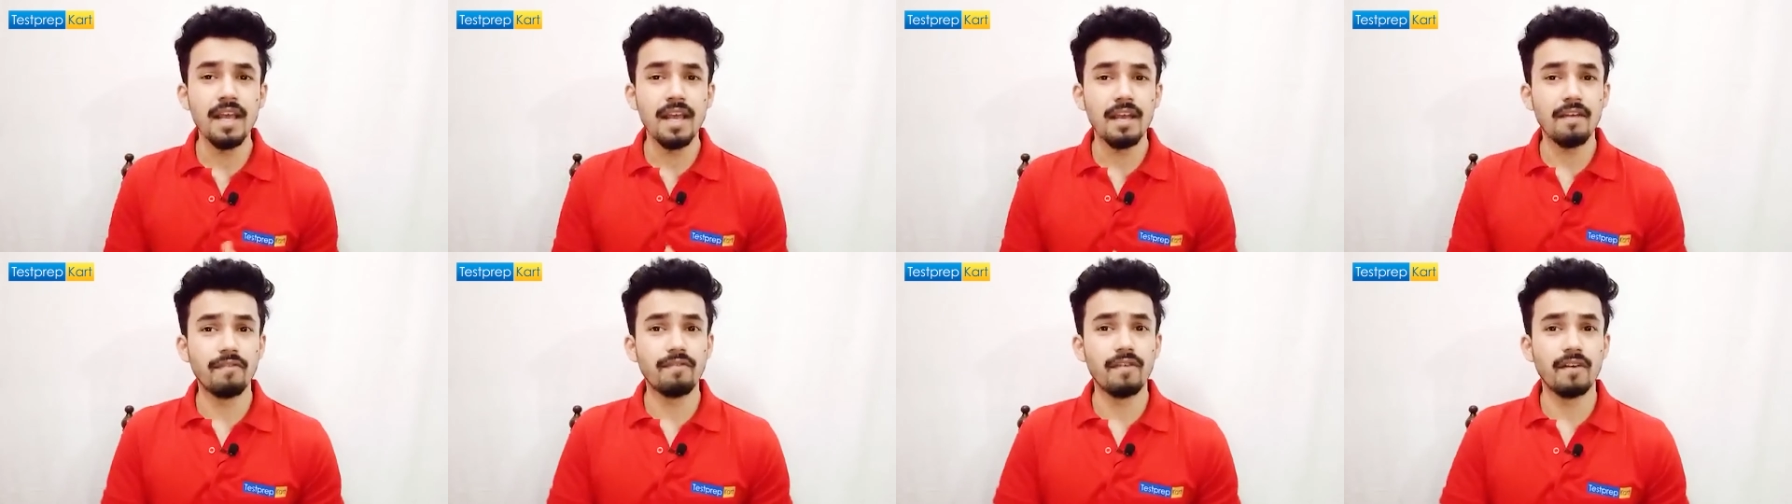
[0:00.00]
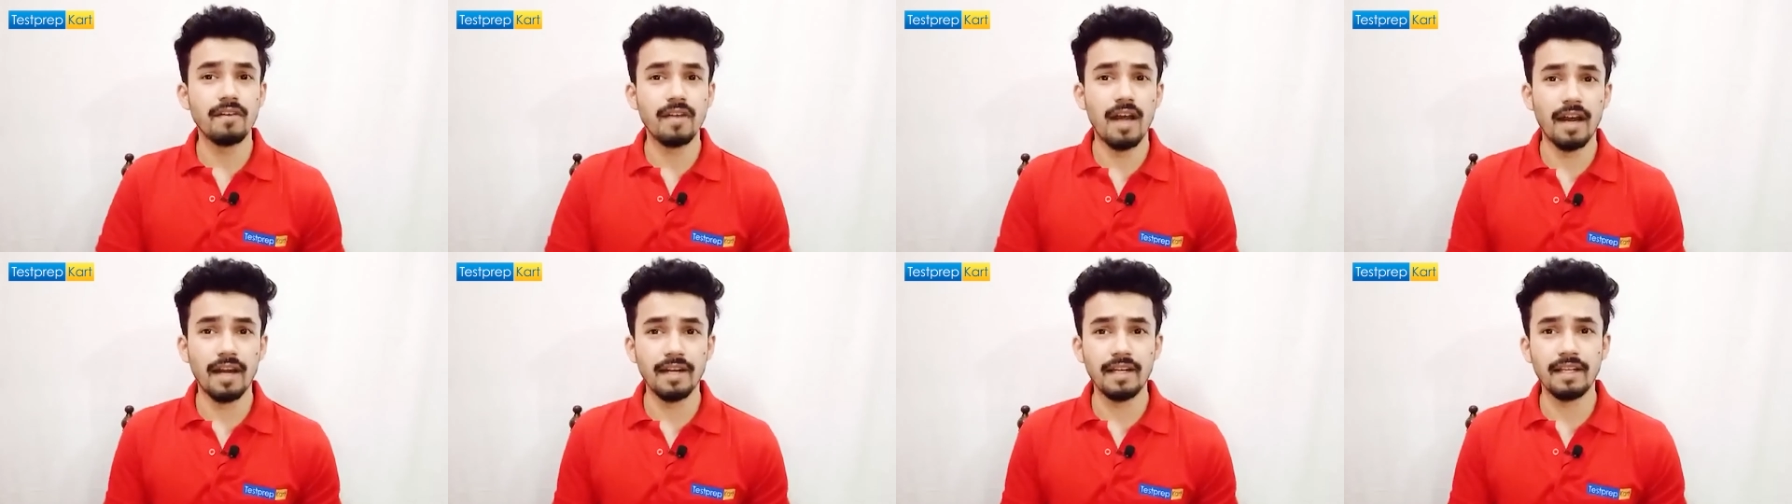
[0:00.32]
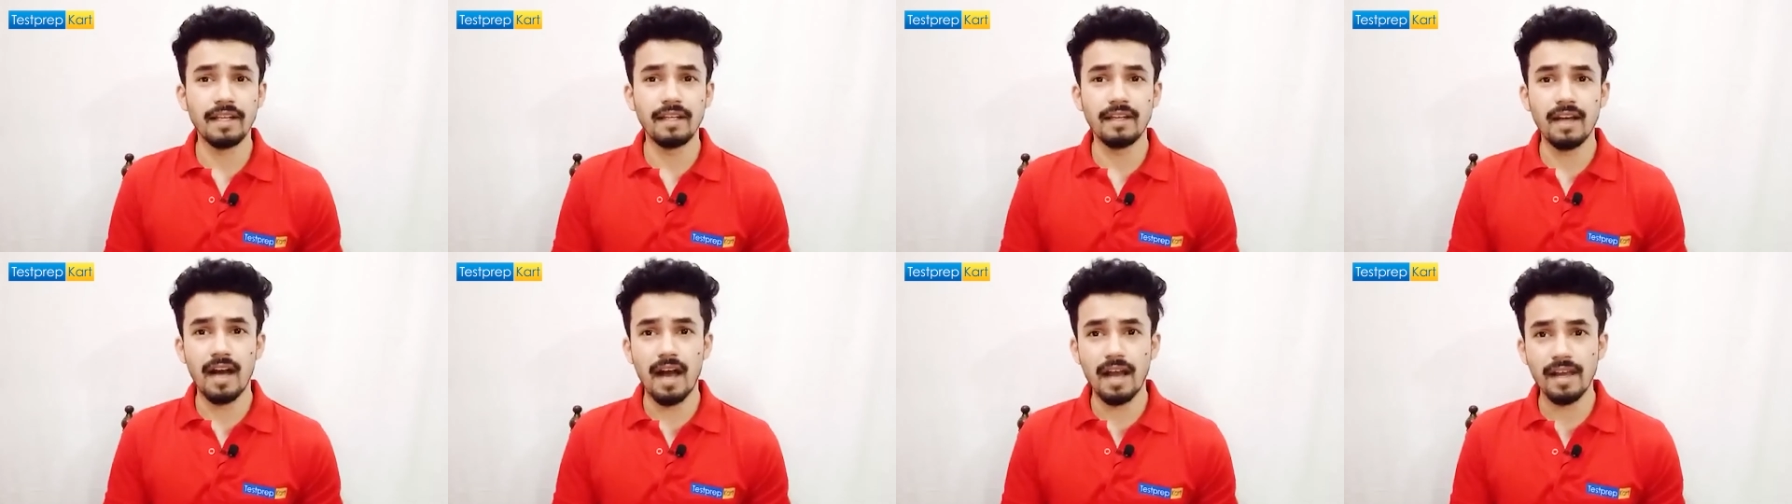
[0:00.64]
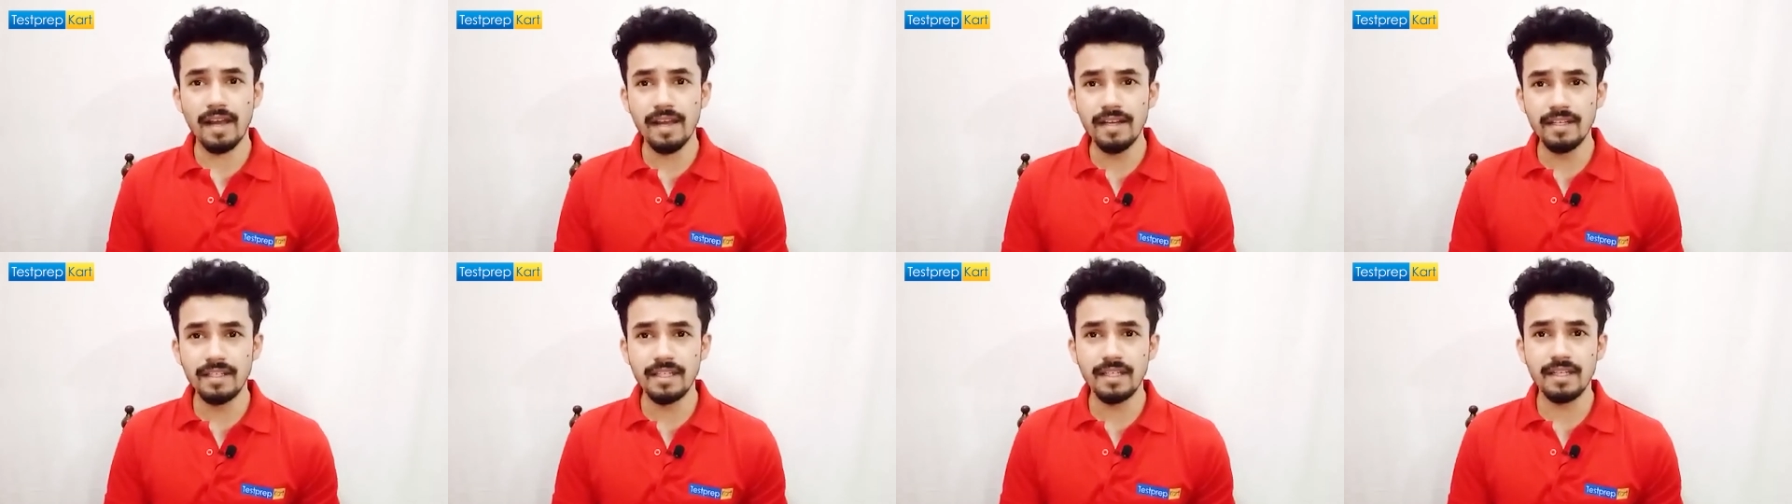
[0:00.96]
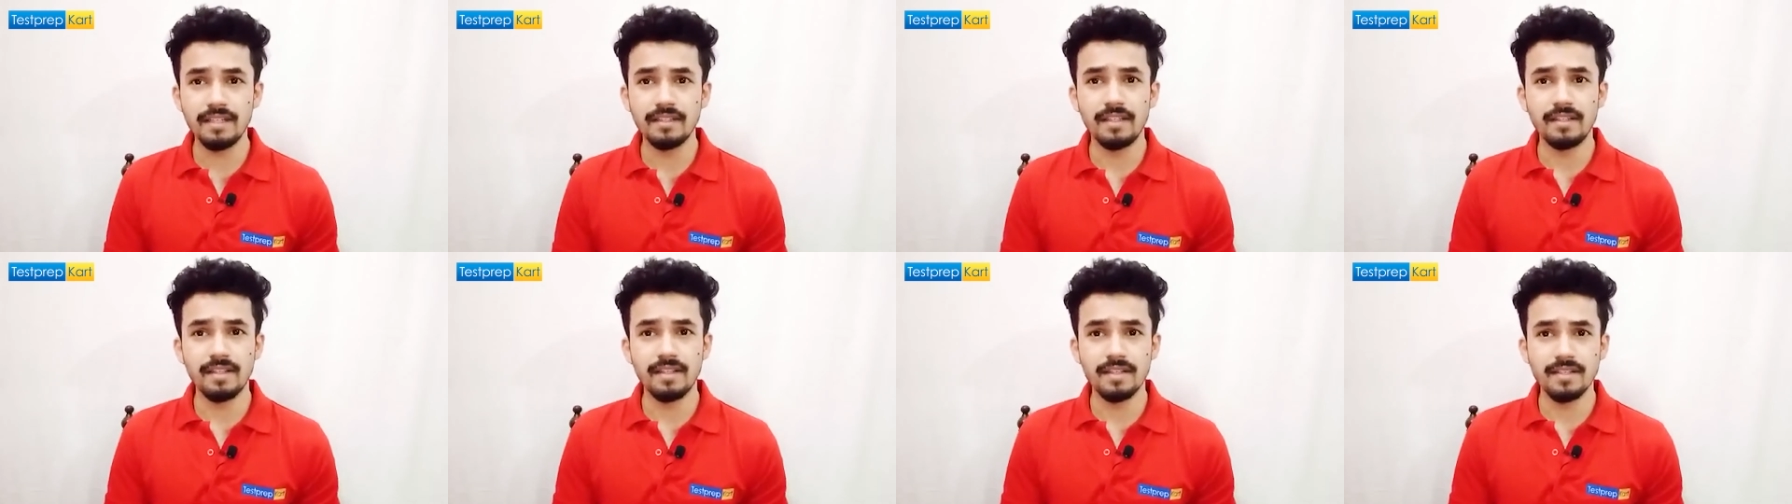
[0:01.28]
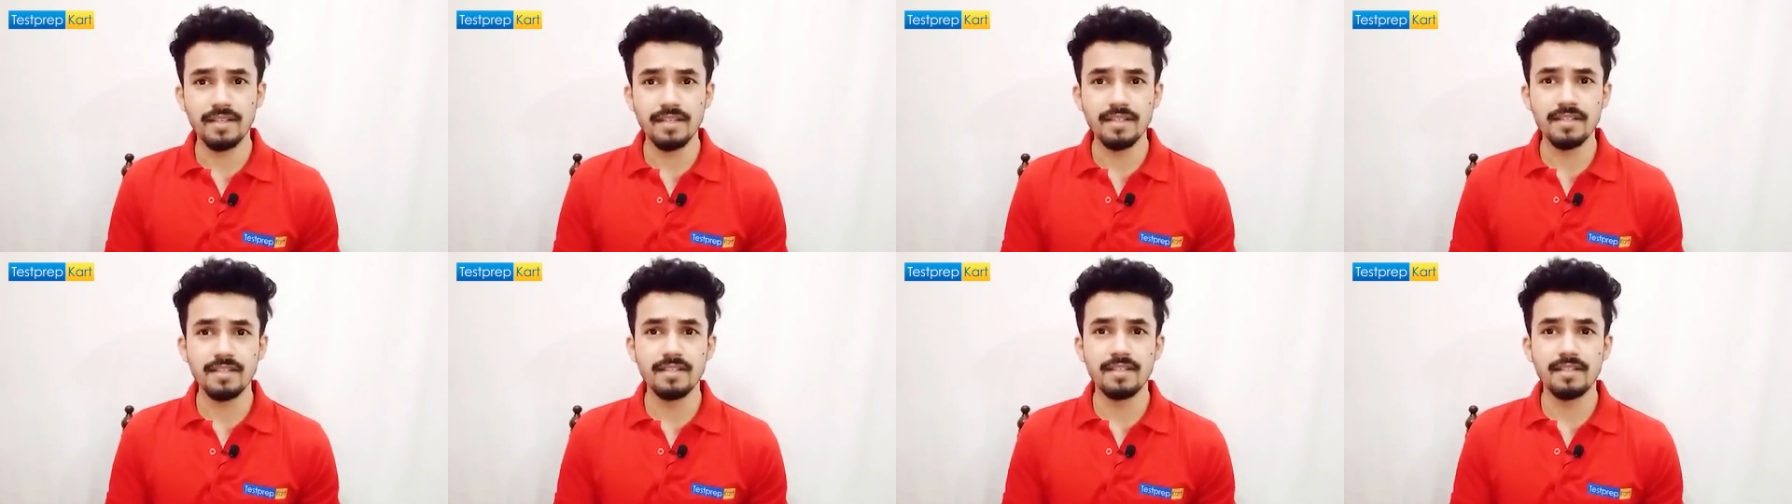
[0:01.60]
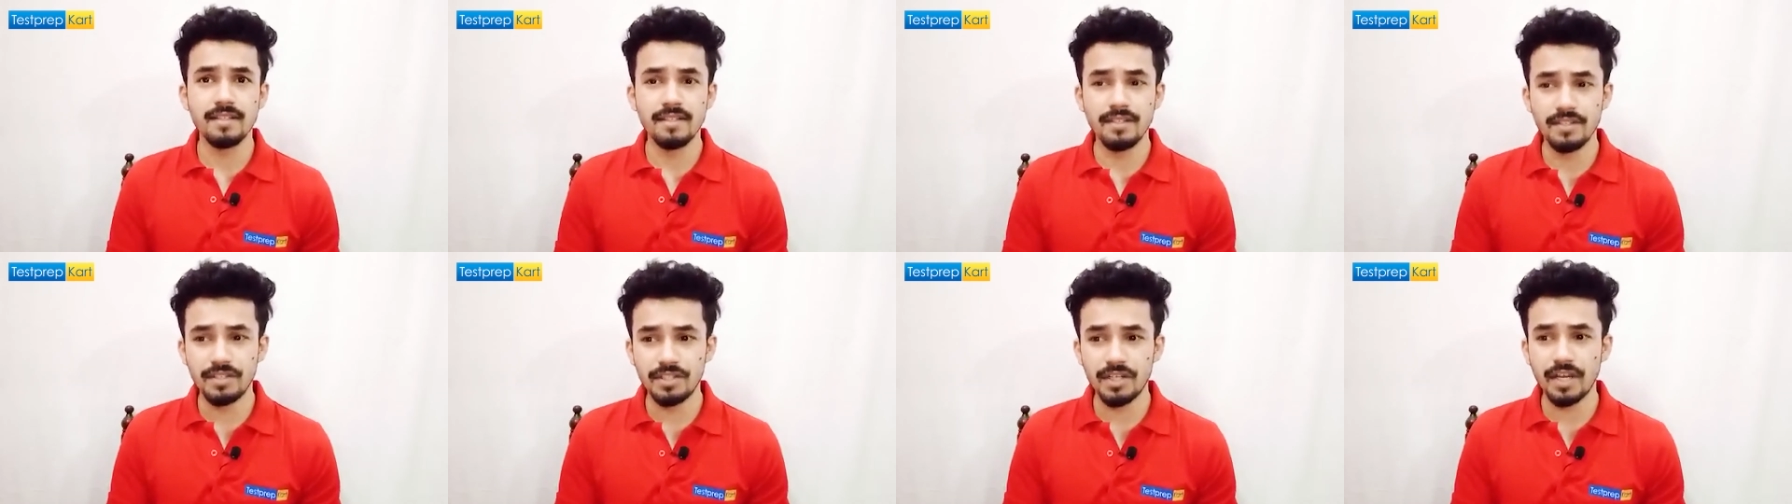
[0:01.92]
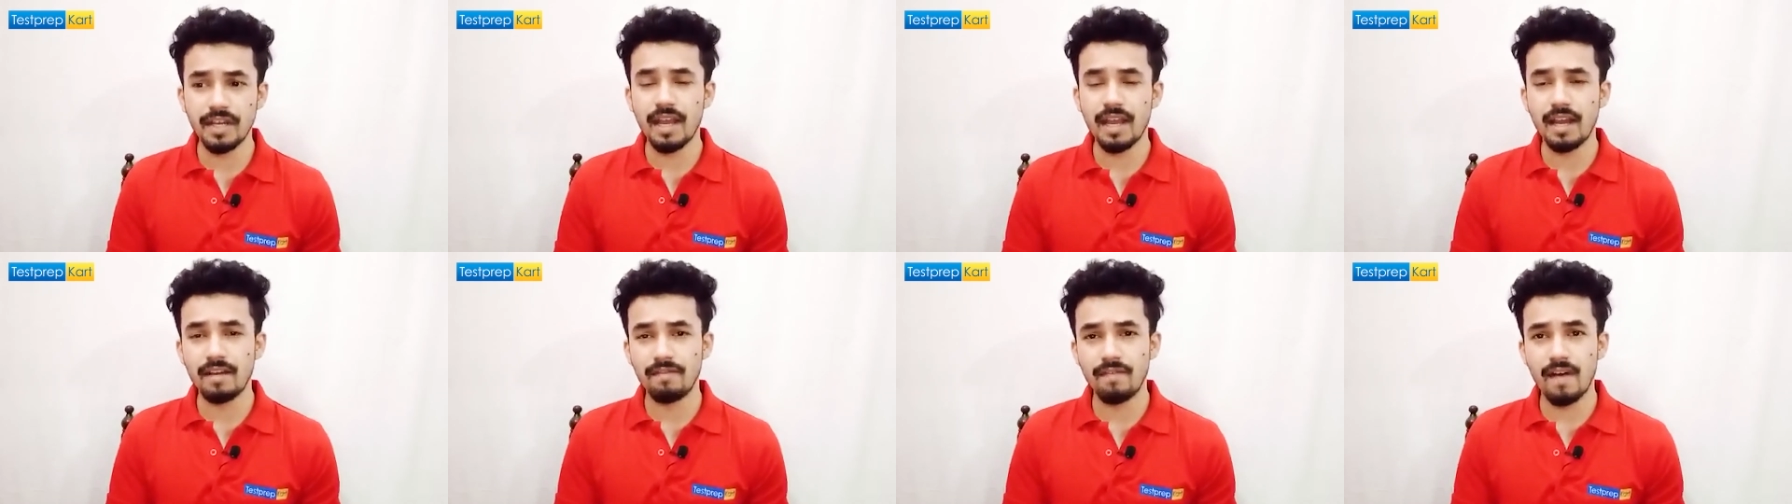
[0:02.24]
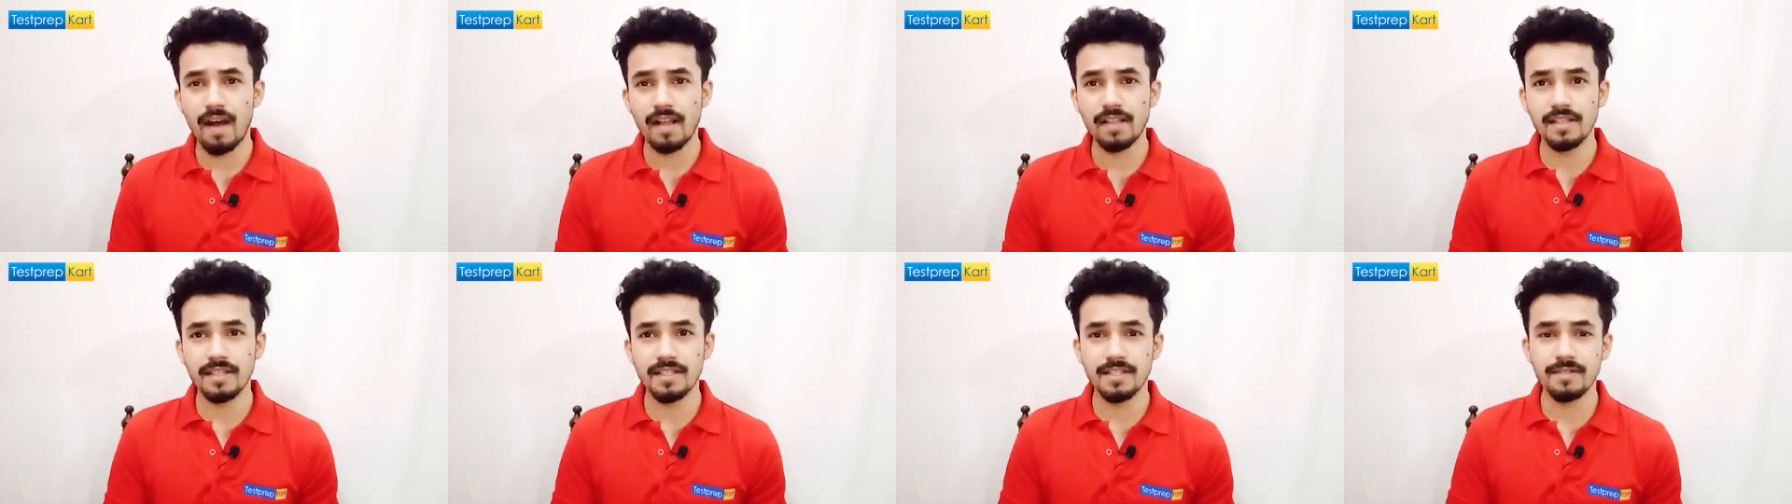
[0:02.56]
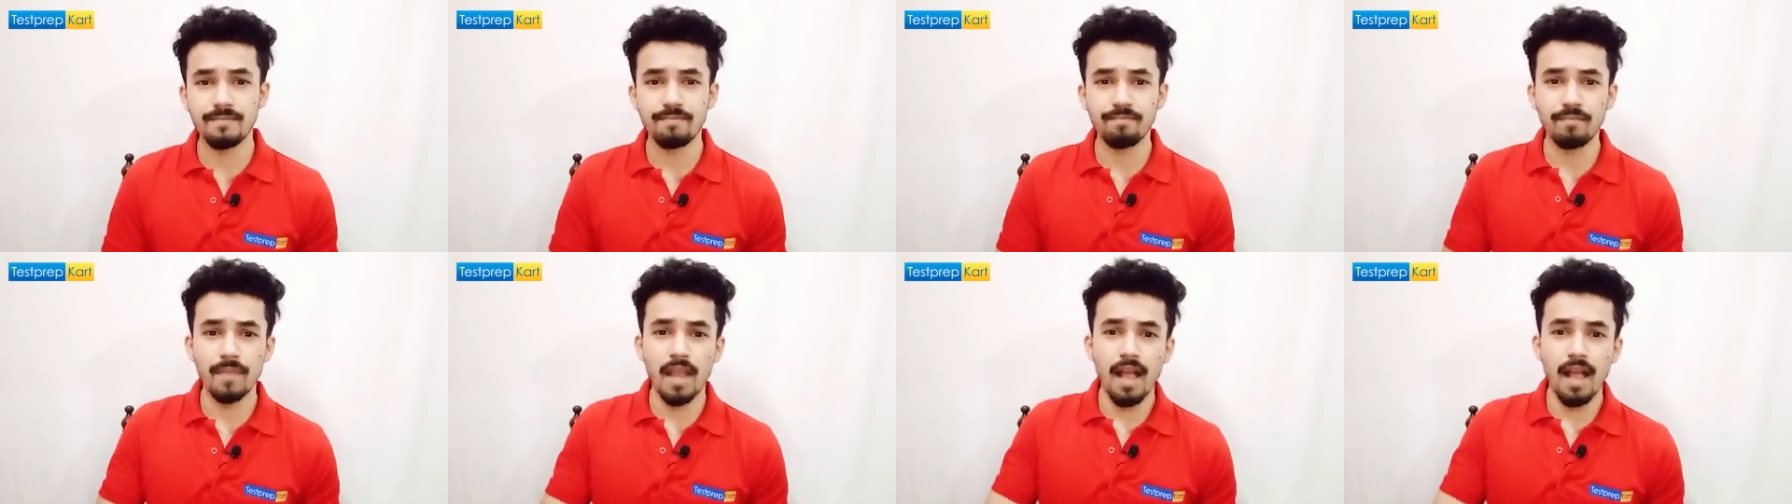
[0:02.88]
If you're targeting IIT, then this is JEE advanced.